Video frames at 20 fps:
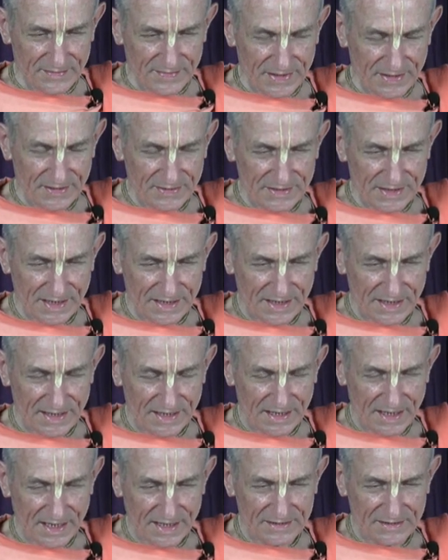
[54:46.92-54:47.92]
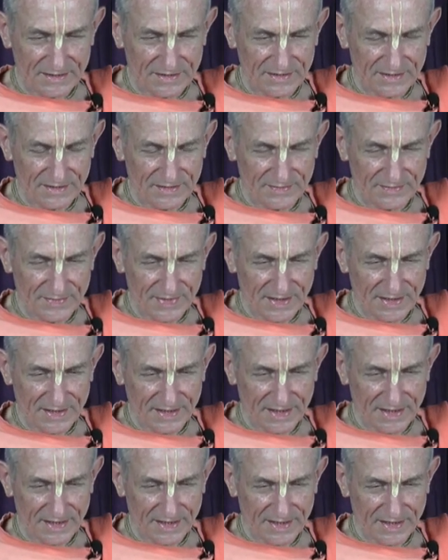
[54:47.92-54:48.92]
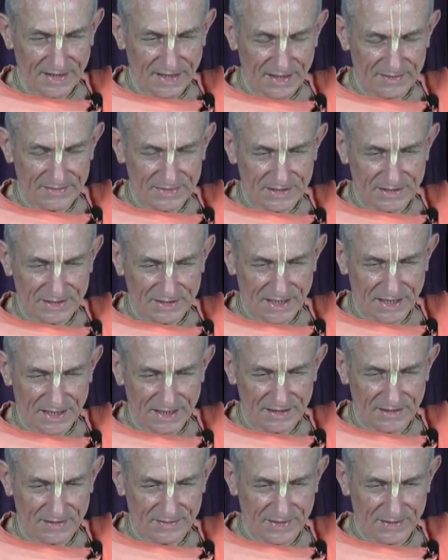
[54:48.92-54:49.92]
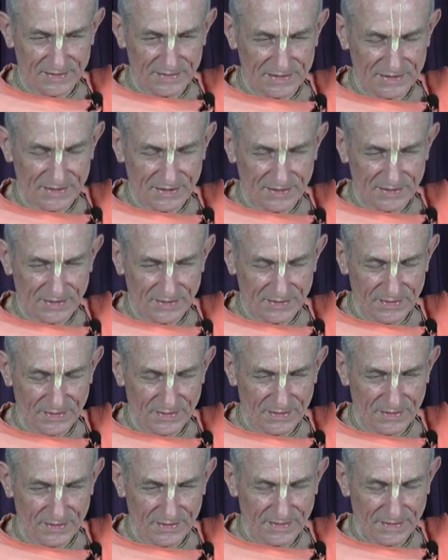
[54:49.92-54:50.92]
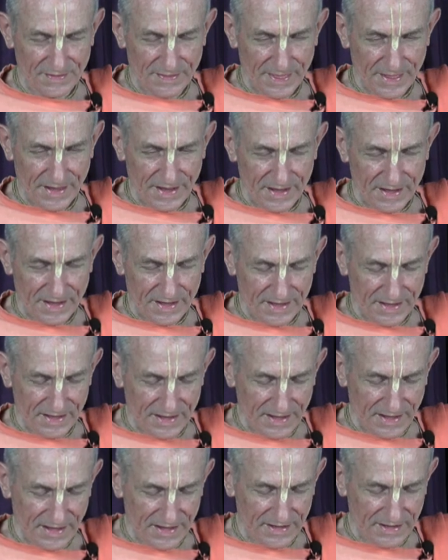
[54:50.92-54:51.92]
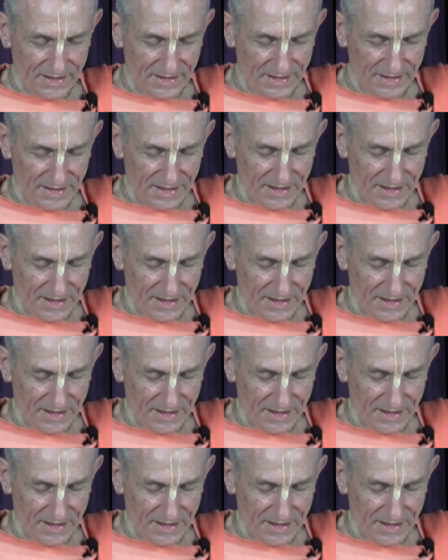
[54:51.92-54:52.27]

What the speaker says: because they didn't like to be in Kamsa's kingdom. He was so cruel. And